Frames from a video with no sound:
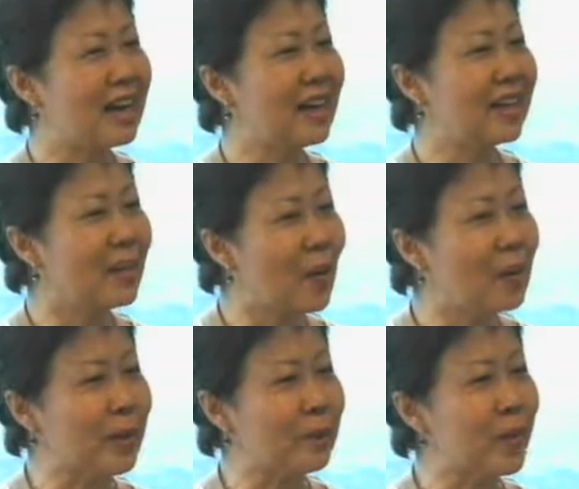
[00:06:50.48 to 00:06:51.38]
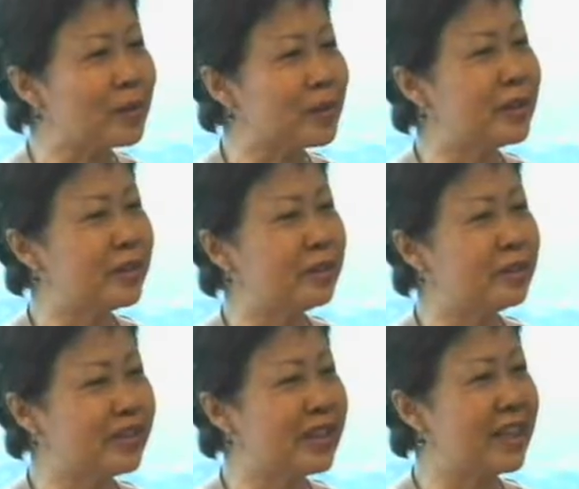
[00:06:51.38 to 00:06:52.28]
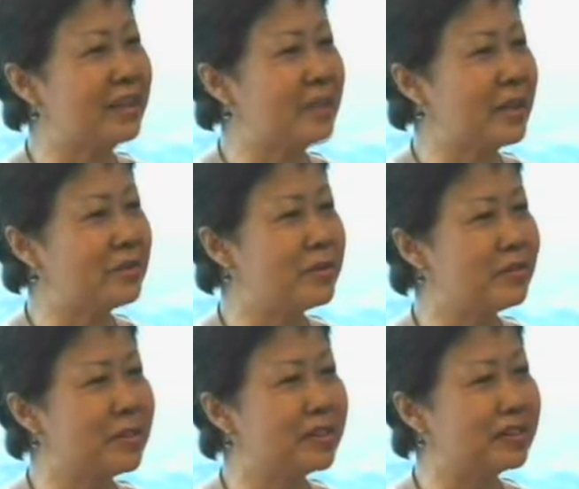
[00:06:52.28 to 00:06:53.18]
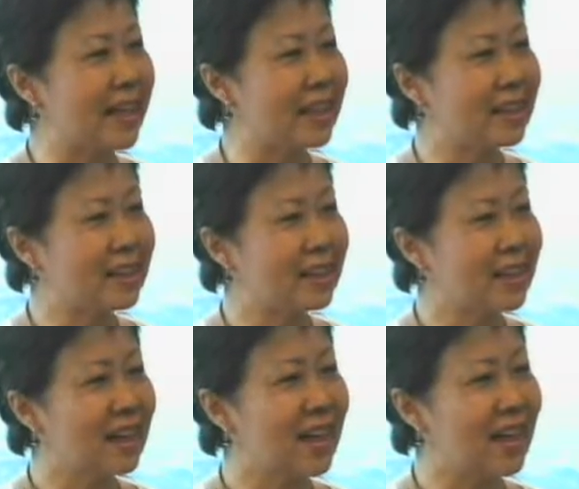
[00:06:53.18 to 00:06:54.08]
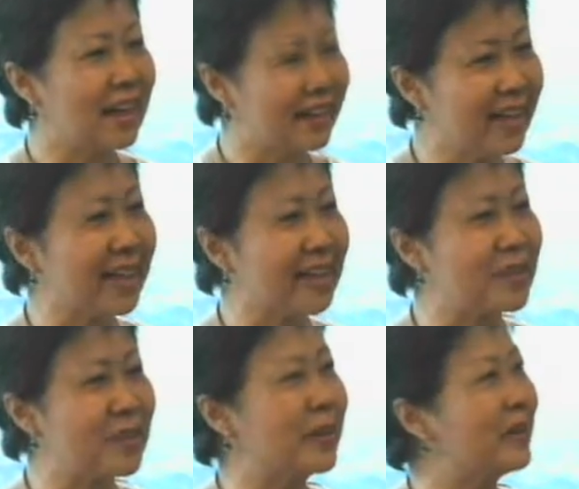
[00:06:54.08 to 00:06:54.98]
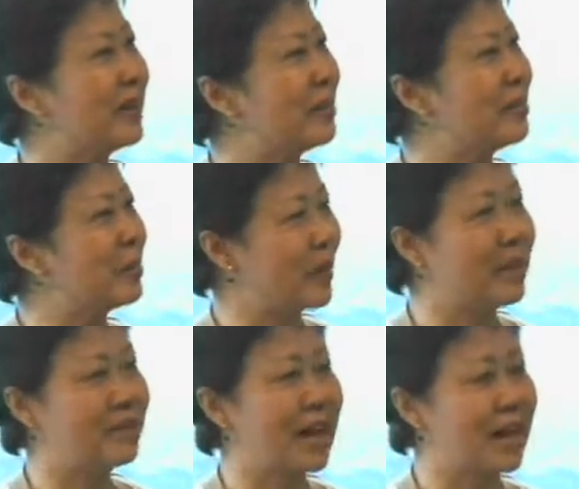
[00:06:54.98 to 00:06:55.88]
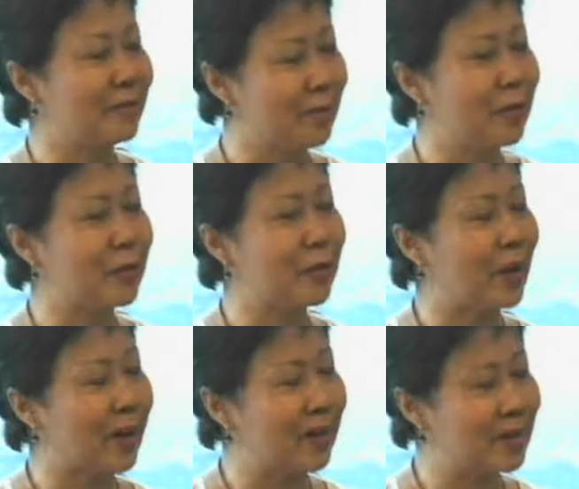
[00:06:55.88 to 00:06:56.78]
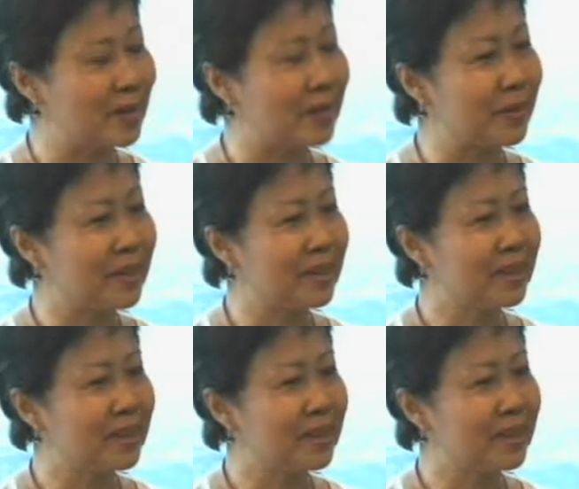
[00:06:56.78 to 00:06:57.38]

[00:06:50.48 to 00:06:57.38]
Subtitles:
I think all that positive thing make me feel that I think I can do it, you know, whatever I have to go through, I can do it.